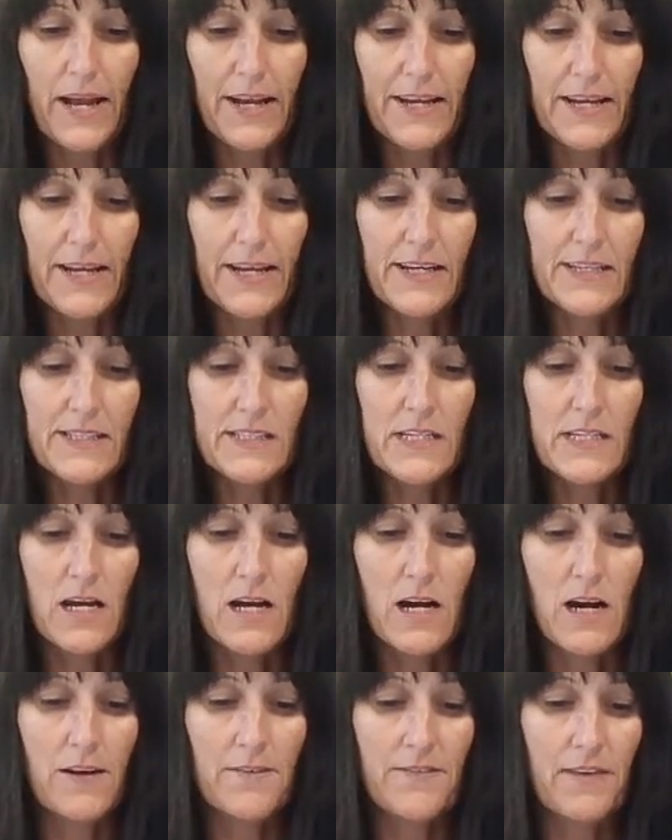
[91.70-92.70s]
in its
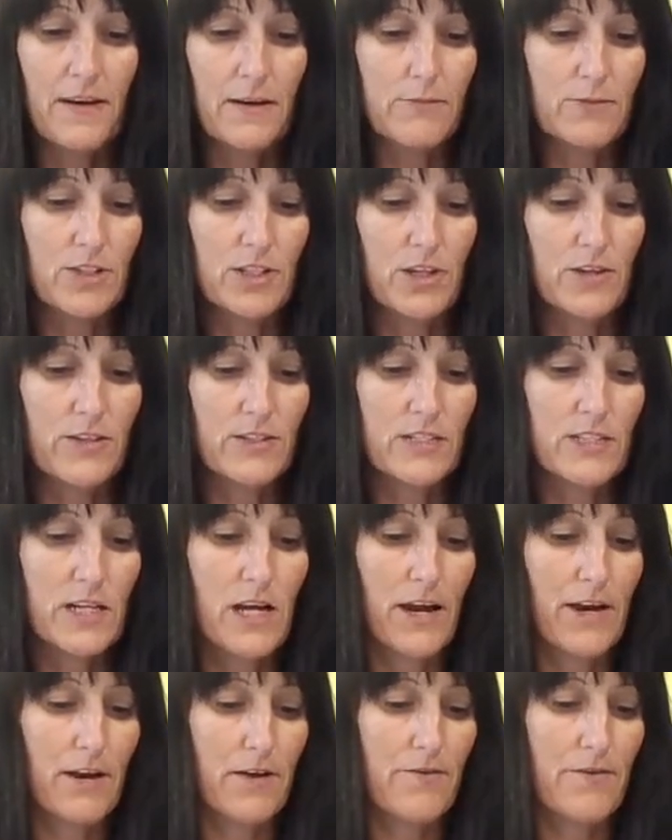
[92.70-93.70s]
half, I'm just going to
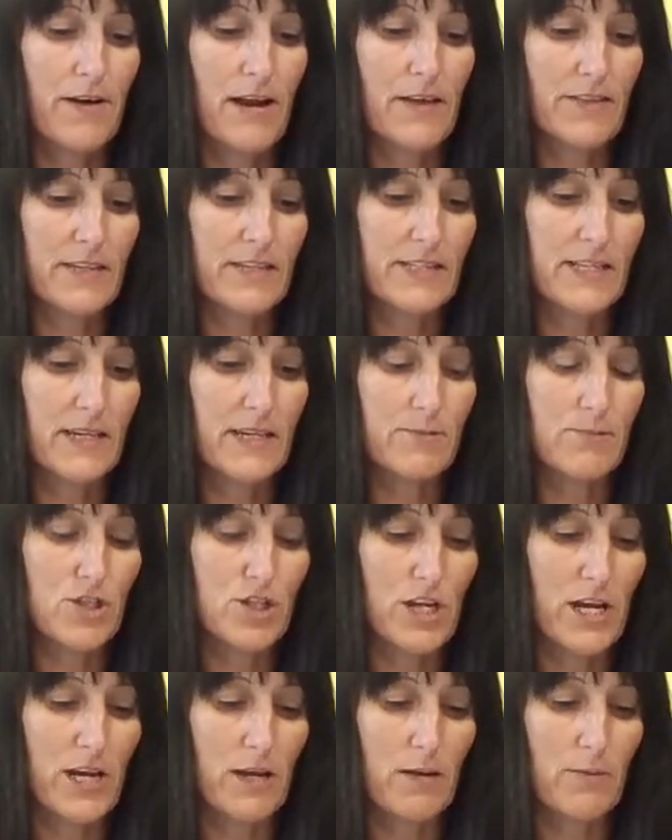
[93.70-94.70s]
cut around the same
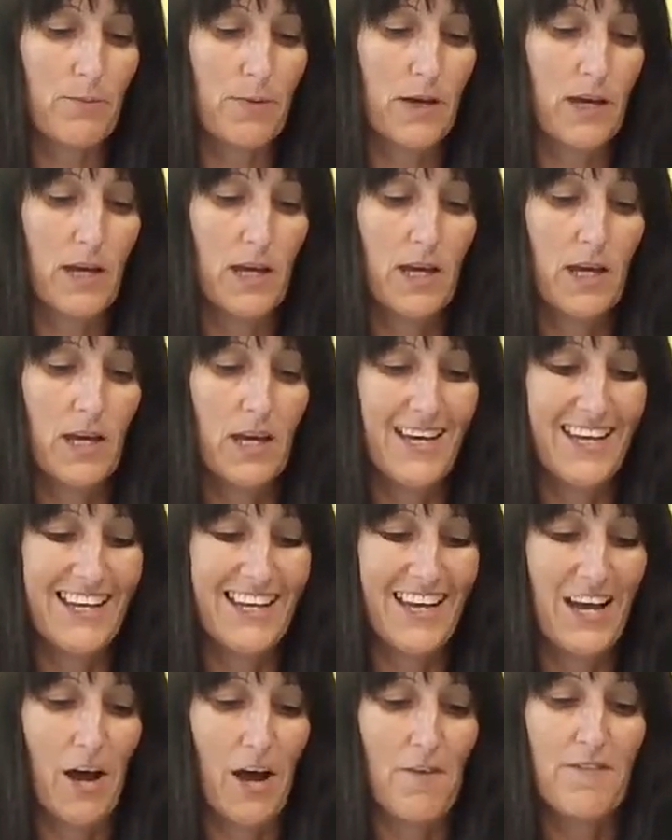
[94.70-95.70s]
shape
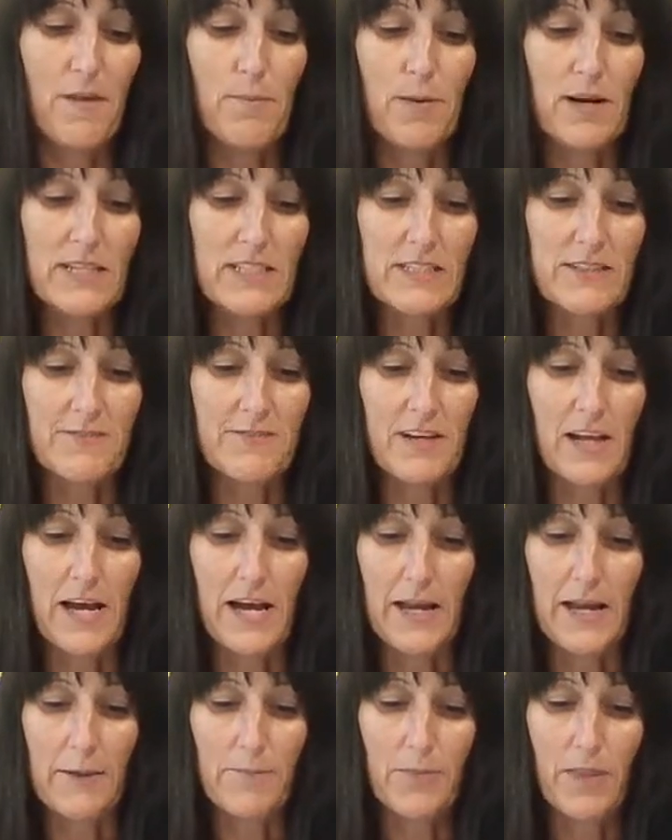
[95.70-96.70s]
of the
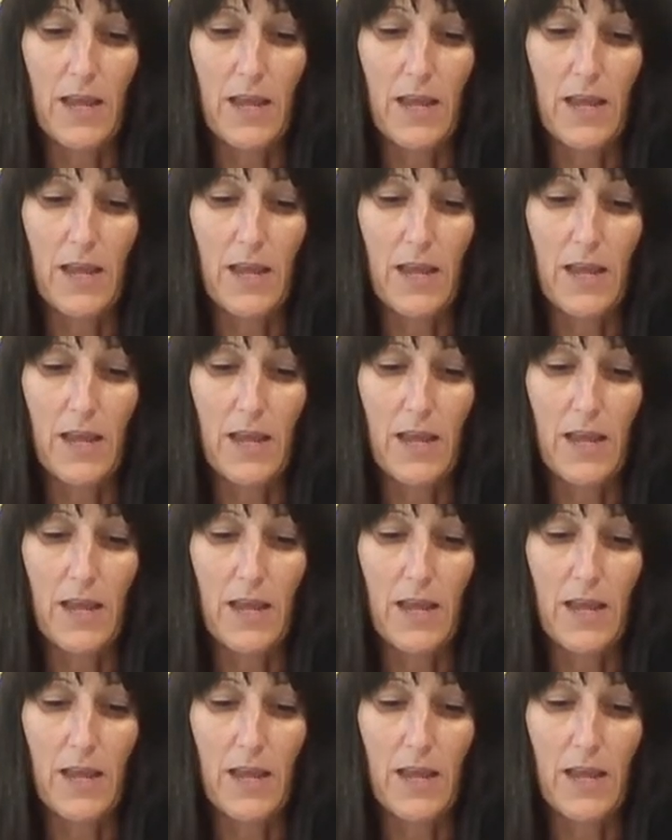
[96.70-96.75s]
butterfly.